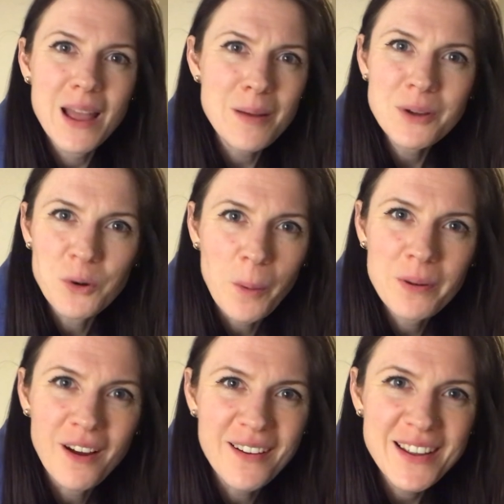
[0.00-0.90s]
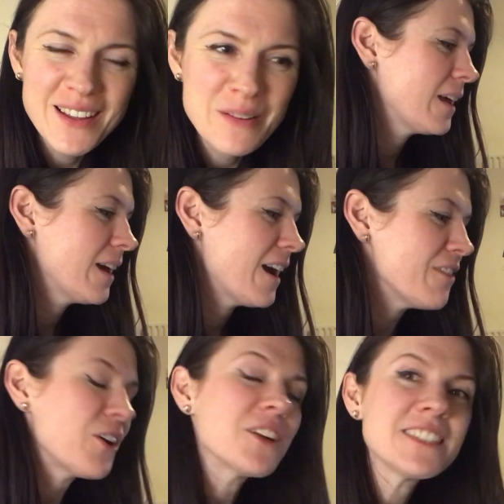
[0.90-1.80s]
I'm gonna apply.
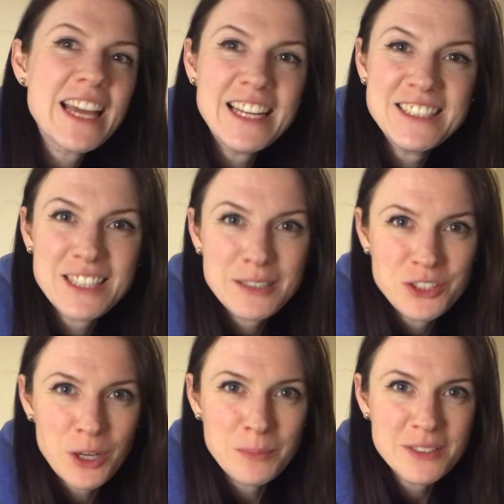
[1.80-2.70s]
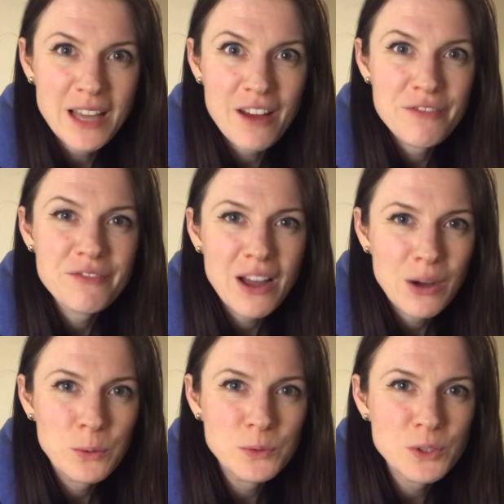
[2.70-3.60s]
I've gone onto NHS jobs, I've
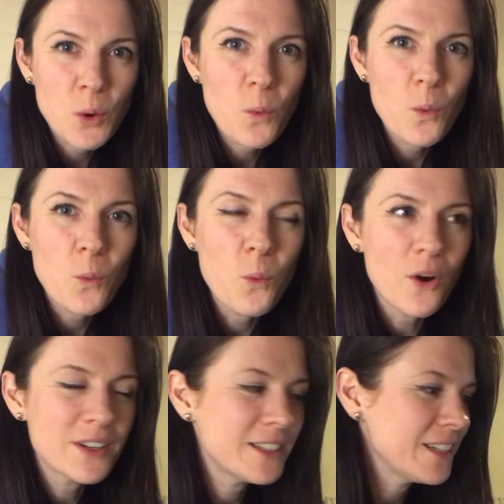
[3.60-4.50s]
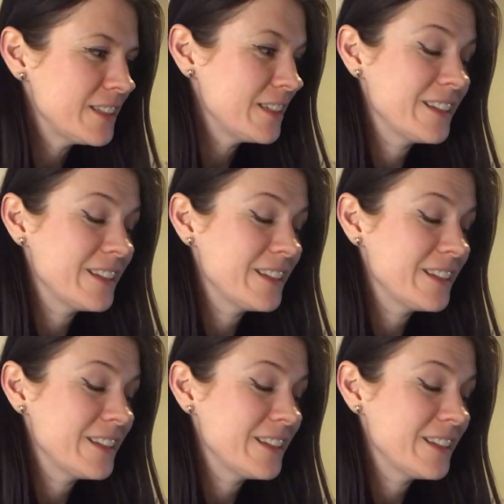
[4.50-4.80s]
found one